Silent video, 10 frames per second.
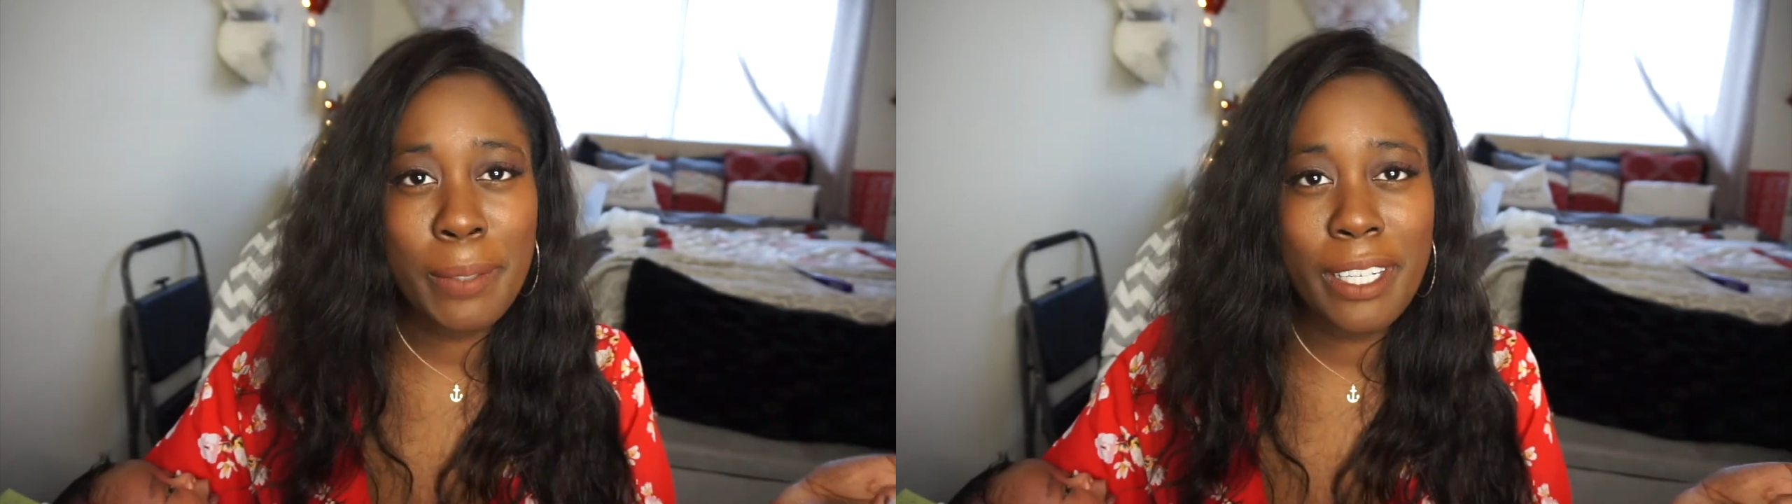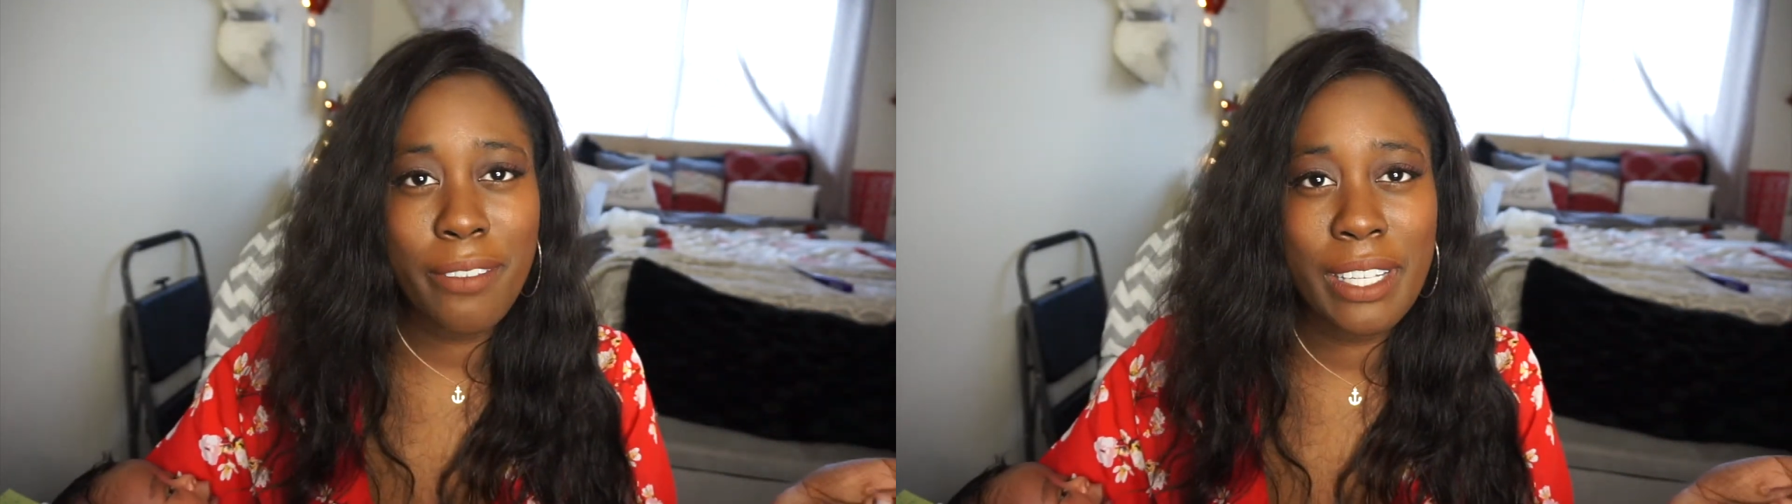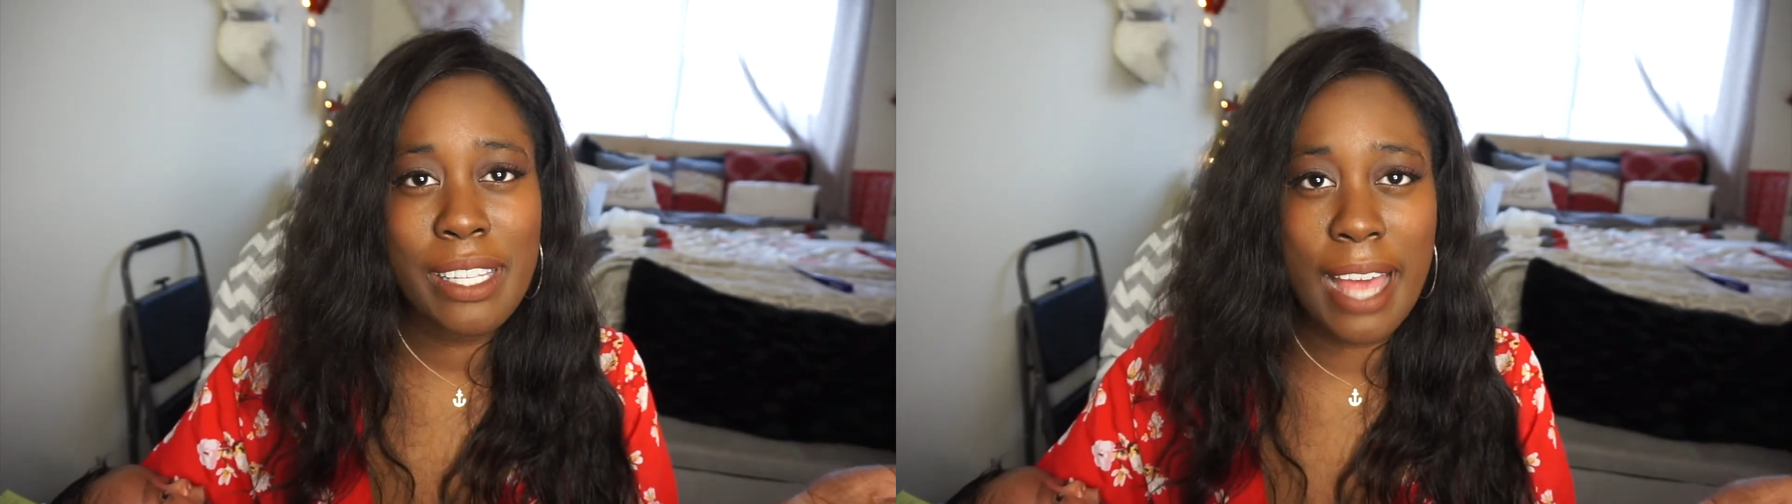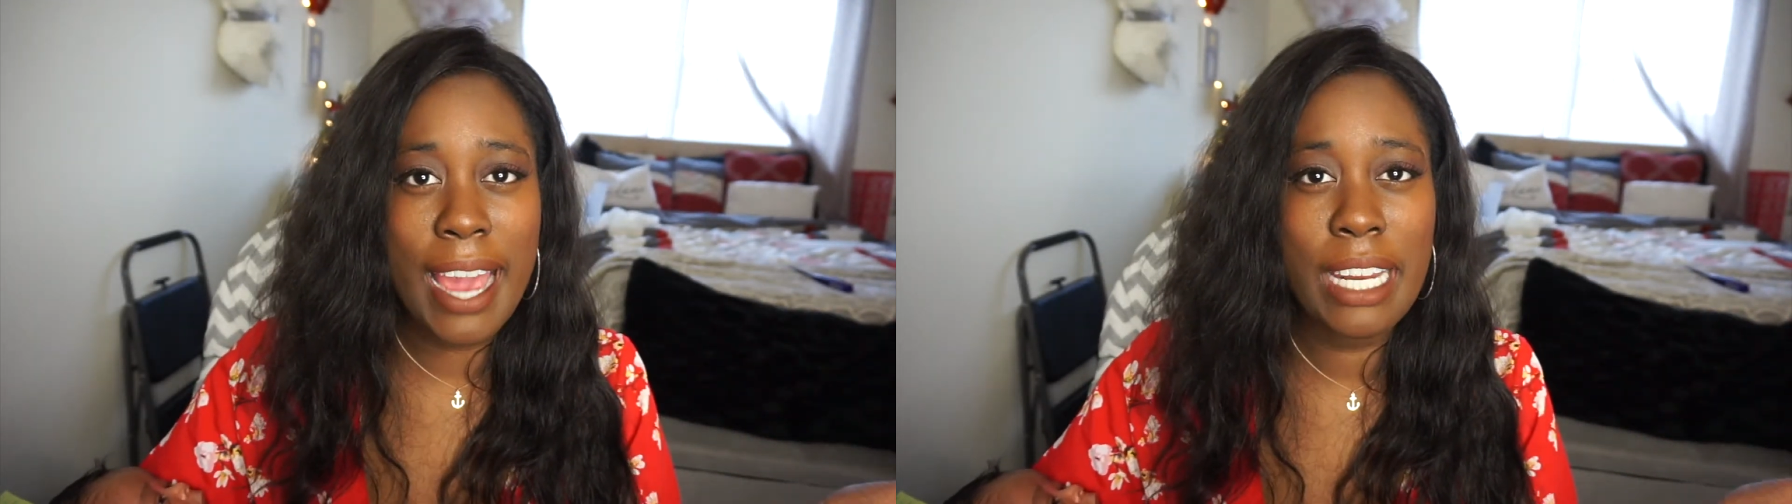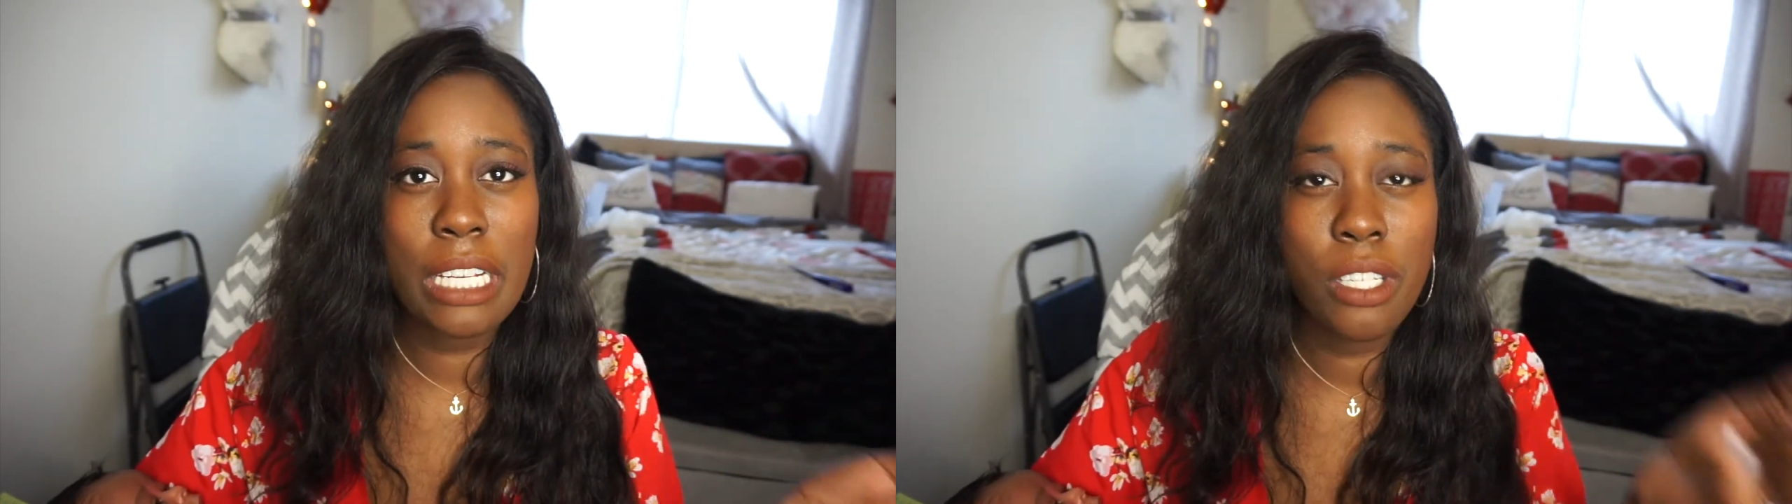bit of
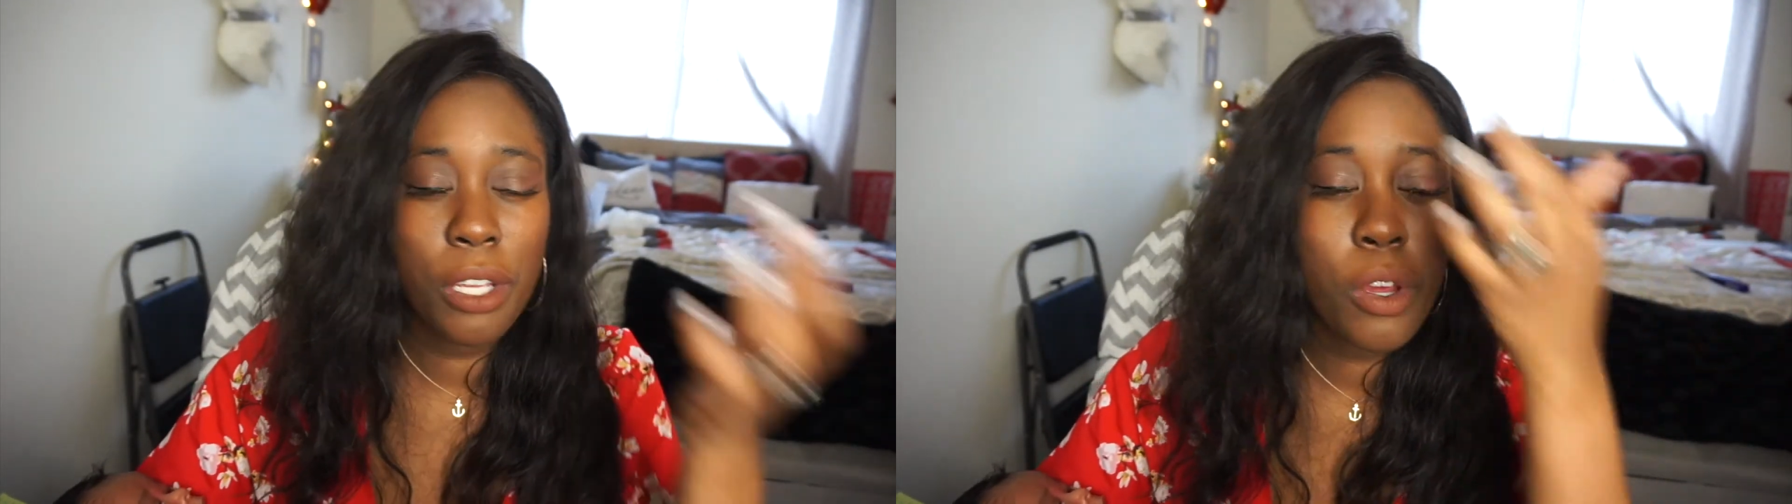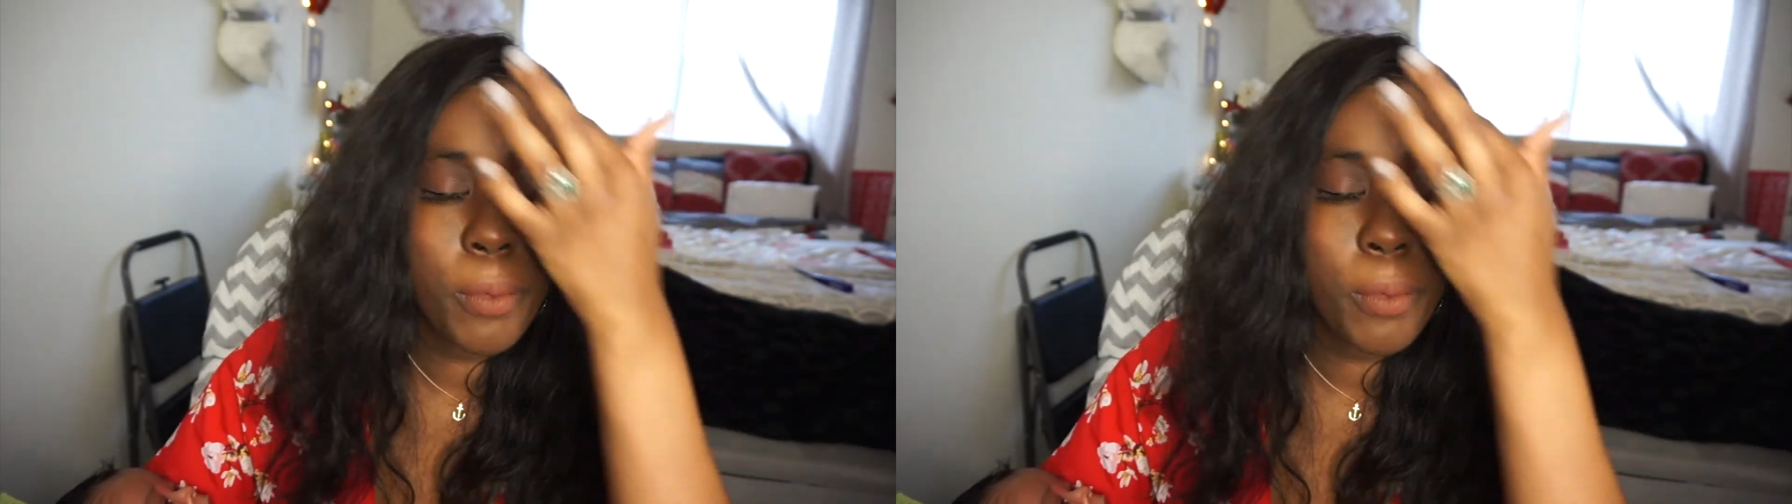anxiety too,